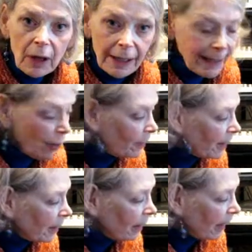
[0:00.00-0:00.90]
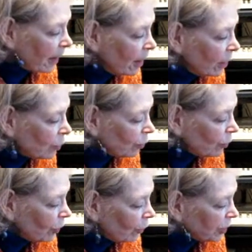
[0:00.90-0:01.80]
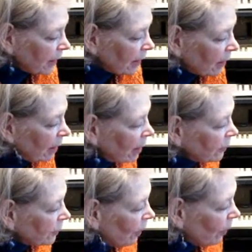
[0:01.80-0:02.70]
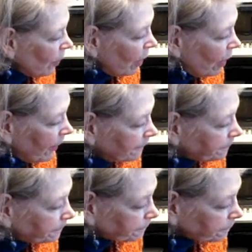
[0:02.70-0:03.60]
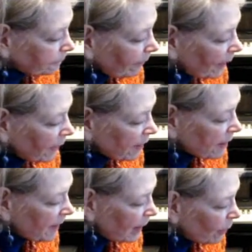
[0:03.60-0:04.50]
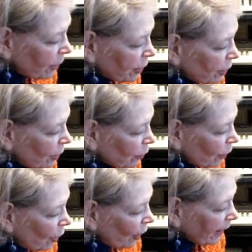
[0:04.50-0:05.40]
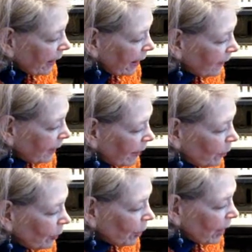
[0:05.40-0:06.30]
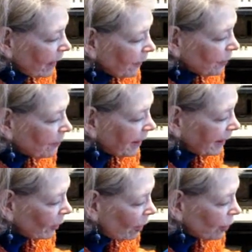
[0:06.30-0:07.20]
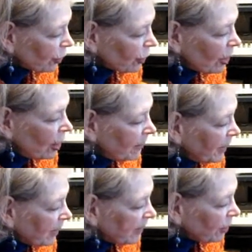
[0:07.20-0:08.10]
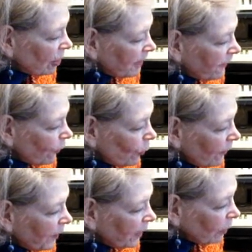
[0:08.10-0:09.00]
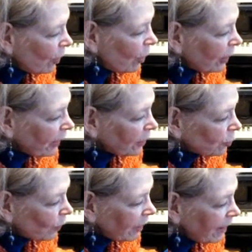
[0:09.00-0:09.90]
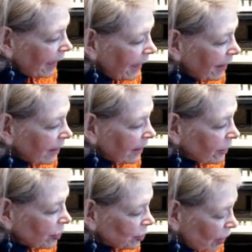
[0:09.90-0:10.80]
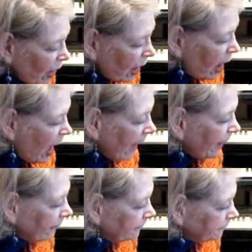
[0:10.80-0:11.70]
kind of helmet, and I drew those in. So this is my original drawing, and then we're going to have to make it larger because it's going to be 4 feet long and 28 inches high.